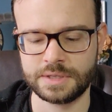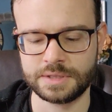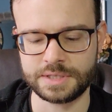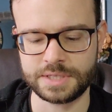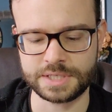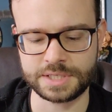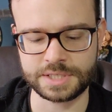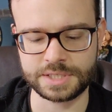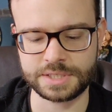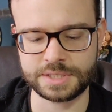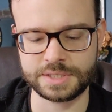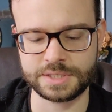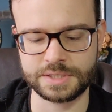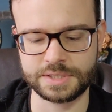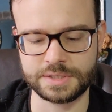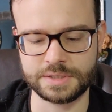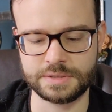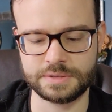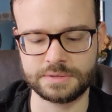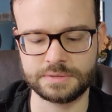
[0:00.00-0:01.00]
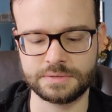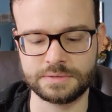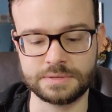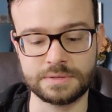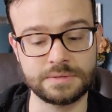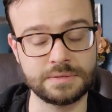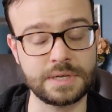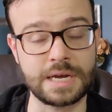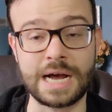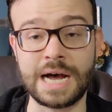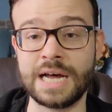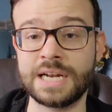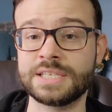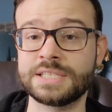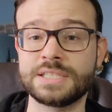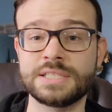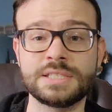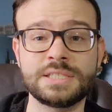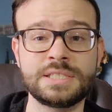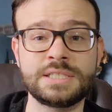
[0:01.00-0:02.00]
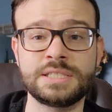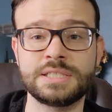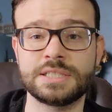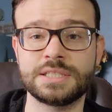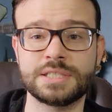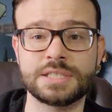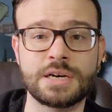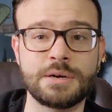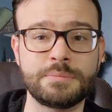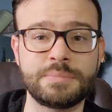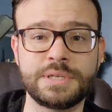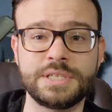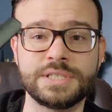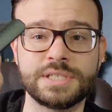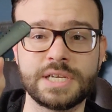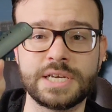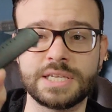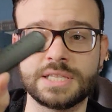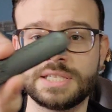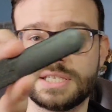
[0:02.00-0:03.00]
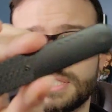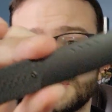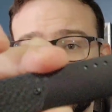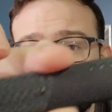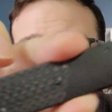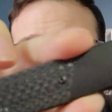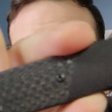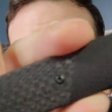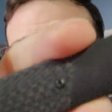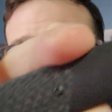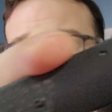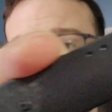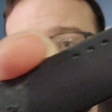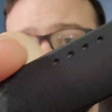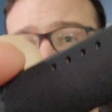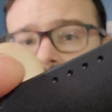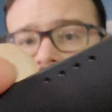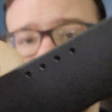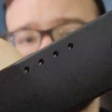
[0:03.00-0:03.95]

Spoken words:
This is, honestly, it's companies like this. This is what I